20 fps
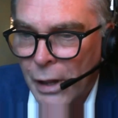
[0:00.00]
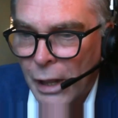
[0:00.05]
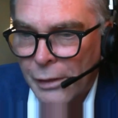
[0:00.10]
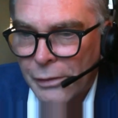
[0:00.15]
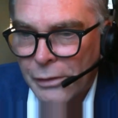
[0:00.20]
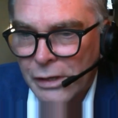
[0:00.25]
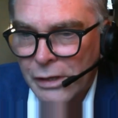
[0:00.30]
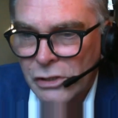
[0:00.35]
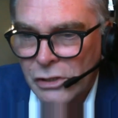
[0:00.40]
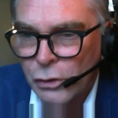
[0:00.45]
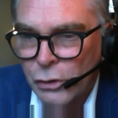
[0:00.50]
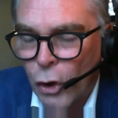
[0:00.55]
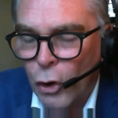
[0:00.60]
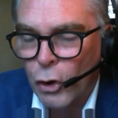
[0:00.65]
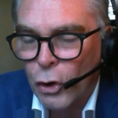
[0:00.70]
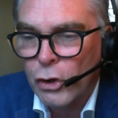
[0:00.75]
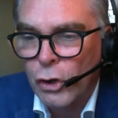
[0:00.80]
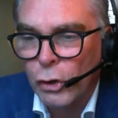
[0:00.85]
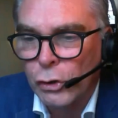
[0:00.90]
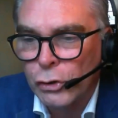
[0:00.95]
These are not
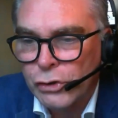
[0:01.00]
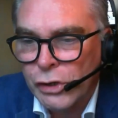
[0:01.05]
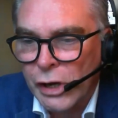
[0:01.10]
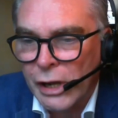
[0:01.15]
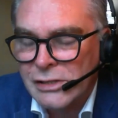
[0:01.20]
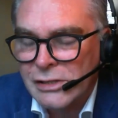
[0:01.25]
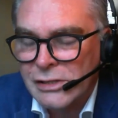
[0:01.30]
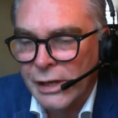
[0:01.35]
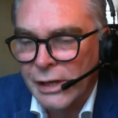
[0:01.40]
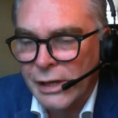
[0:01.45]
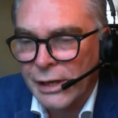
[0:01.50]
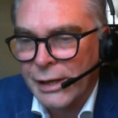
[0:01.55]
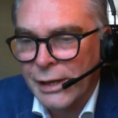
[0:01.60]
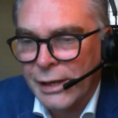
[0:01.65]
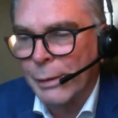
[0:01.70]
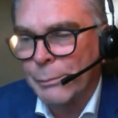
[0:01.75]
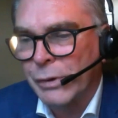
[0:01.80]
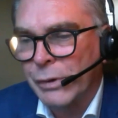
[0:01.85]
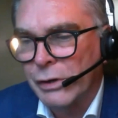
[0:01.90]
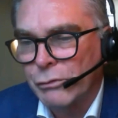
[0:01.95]
contracts that
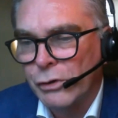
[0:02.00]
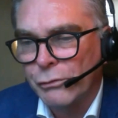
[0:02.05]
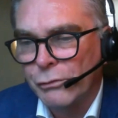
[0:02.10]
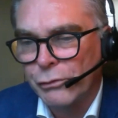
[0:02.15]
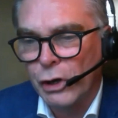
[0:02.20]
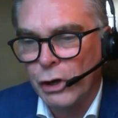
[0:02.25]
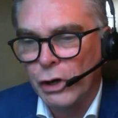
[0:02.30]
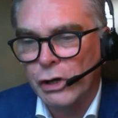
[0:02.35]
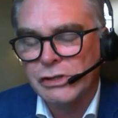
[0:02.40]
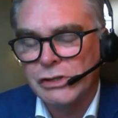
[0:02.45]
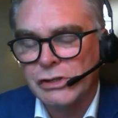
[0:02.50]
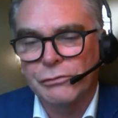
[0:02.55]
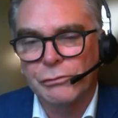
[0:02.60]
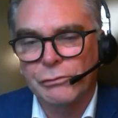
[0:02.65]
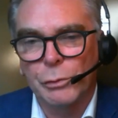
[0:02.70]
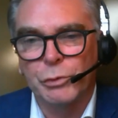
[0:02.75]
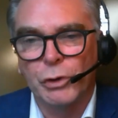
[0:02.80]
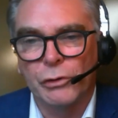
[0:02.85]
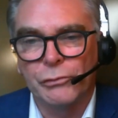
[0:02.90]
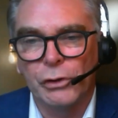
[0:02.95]
can be reversed for
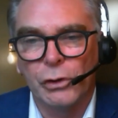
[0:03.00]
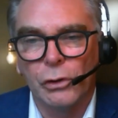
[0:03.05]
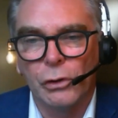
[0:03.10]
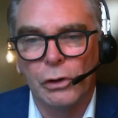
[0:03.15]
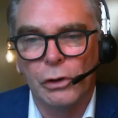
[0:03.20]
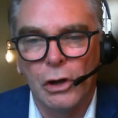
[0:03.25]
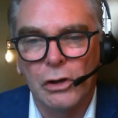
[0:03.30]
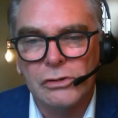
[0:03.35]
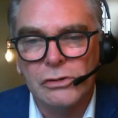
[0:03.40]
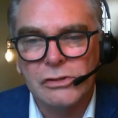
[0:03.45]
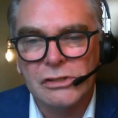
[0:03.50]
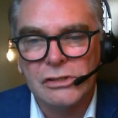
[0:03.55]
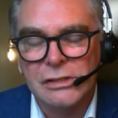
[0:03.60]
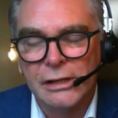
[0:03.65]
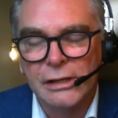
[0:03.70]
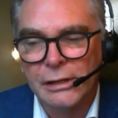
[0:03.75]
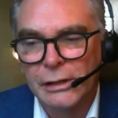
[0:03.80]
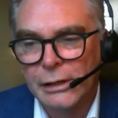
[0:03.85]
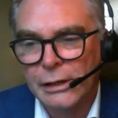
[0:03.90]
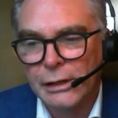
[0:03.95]
profit or loss.
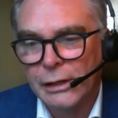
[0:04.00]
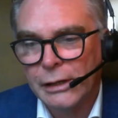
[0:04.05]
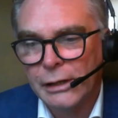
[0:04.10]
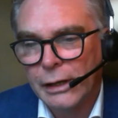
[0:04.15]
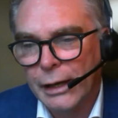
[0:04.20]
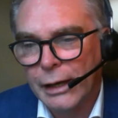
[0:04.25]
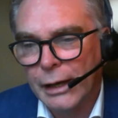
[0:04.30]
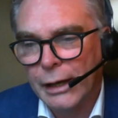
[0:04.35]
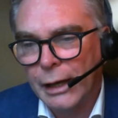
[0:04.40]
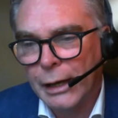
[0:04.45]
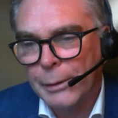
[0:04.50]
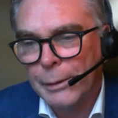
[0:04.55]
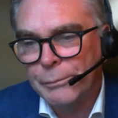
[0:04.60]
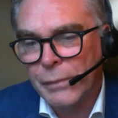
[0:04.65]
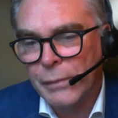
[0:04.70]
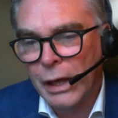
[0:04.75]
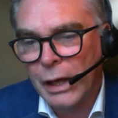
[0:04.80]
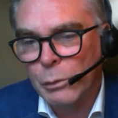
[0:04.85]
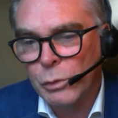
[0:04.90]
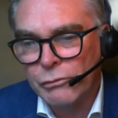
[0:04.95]

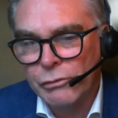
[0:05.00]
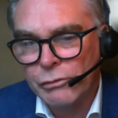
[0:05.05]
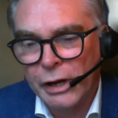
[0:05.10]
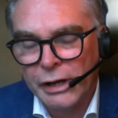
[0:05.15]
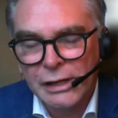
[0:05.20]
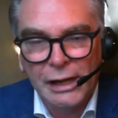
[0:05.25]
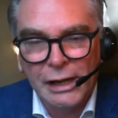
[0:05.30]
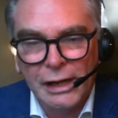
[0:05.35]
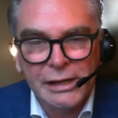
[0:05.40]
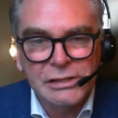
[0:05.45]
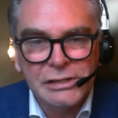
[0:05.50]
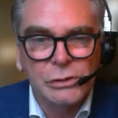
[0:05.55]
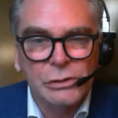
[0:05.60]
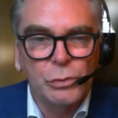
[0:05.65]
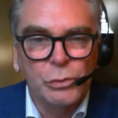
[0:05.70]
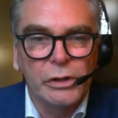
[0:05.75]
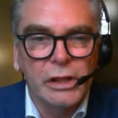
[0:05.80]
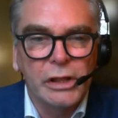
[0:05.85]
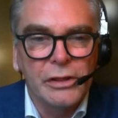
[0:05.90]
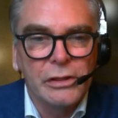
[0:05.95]
And we're regulated
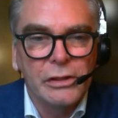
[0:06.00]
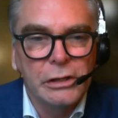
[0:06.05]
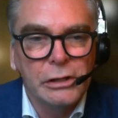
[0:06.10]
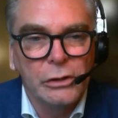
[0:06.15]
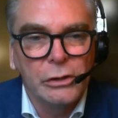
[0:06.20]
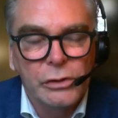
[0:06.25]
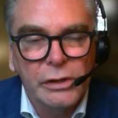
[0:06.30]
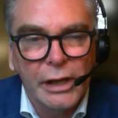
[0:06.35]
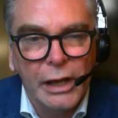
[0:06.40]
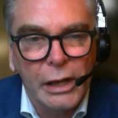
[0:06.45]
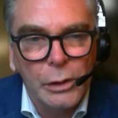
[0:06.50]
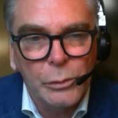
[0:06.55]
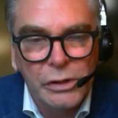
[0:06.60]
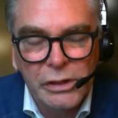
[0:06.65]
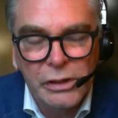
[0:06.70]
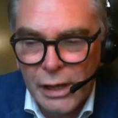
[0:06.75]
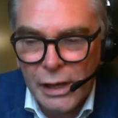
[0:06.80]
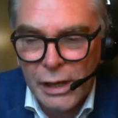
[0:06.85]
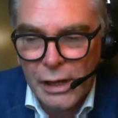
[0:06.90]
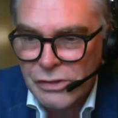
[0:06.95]
within the UK with
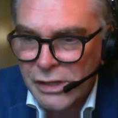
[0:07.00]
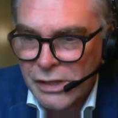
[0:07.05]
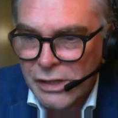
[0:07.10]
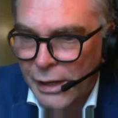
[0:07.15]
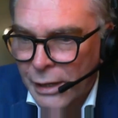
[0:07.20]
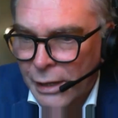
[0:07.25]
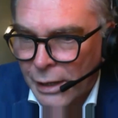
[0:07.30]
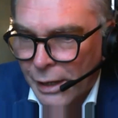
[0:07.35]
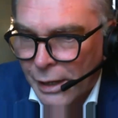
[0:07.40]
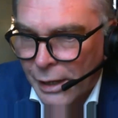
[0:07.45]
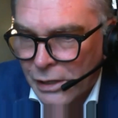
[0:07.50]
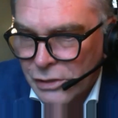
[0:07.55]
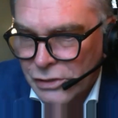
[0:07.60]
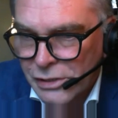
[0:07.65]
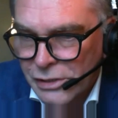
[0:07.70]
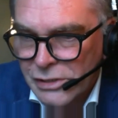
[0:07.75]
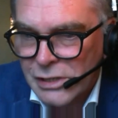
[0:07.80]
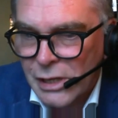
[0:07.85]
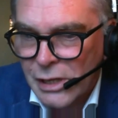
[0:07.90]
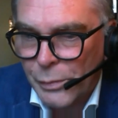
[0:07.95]
the FCA.
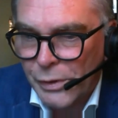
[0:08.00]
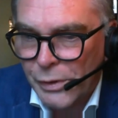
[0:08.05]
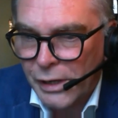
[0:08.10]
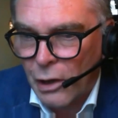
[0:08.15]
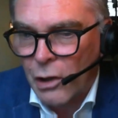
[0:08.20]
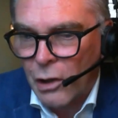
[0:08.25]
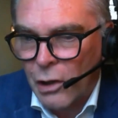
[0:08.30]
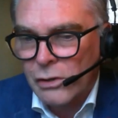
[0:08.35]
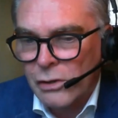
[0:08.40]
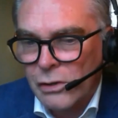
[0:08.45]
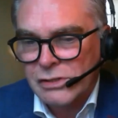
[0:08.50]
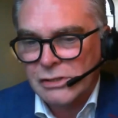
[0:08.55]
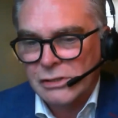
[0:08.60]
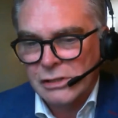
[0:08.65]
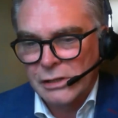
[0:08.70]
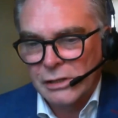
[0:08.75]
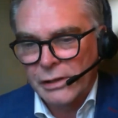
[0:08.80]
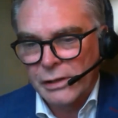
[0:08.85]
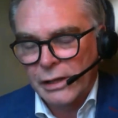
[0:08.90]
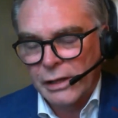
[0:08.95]
Actually, somebody asked
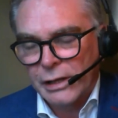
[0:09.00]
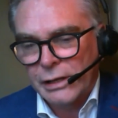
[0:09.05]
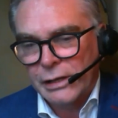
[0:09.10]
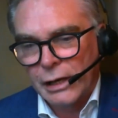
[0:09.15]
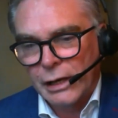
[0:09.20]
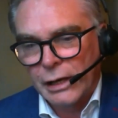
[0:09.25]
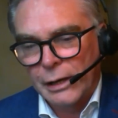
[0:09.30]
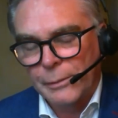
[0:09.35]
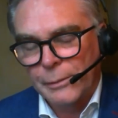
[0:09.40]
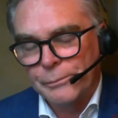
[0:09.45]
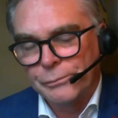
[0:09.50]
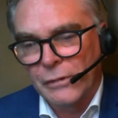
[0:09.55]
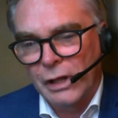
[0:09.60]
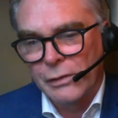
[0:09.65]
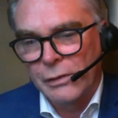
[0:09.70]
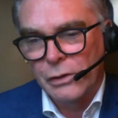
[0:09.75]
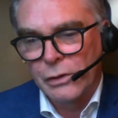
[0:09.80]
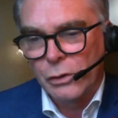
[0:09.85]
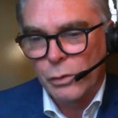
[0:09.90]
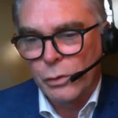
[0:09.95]
in
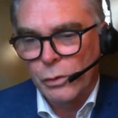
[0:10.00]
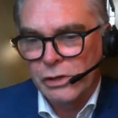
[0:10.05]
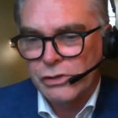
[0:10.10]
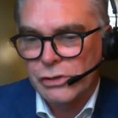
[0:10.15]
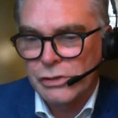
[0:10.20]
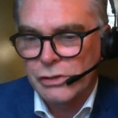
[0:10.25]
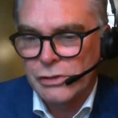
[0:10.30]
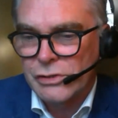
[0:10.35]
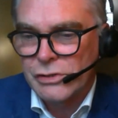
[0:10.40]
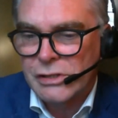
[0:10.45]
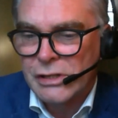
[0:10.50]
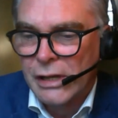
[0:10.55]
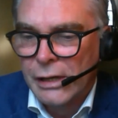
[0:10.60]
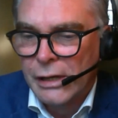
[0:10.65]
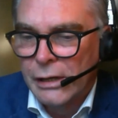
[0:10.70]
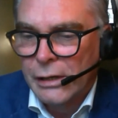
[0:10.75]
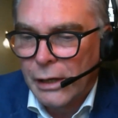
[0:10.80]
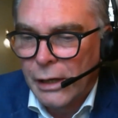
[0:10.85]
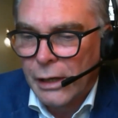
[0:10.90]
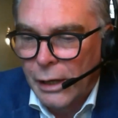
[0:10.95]
the questions
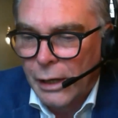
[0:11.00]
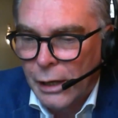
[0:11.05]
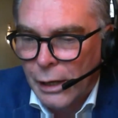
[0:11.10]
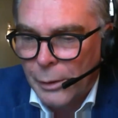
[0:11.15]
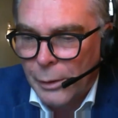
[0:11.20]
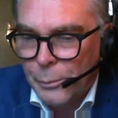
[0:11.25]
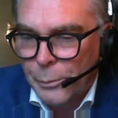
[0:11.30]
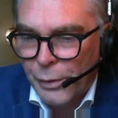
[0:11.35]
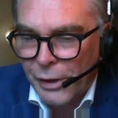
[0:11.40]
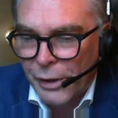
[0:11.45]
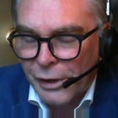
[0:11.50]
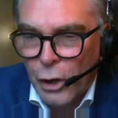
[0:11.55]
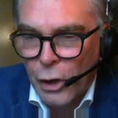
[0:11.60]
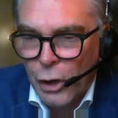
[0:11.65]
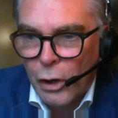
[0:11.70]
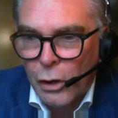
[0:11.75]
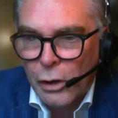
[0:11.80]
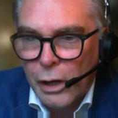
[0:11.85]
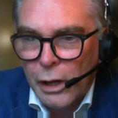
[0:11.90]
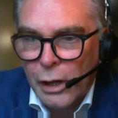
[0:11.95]

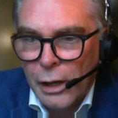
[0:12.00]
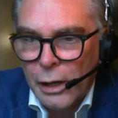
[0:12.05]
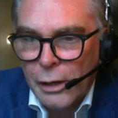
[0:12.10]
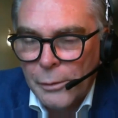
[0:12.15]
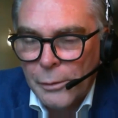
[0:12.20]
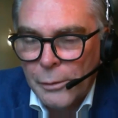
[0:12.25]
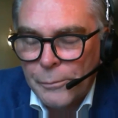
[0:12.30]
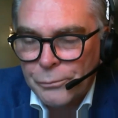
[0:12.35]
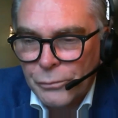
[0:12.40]
about our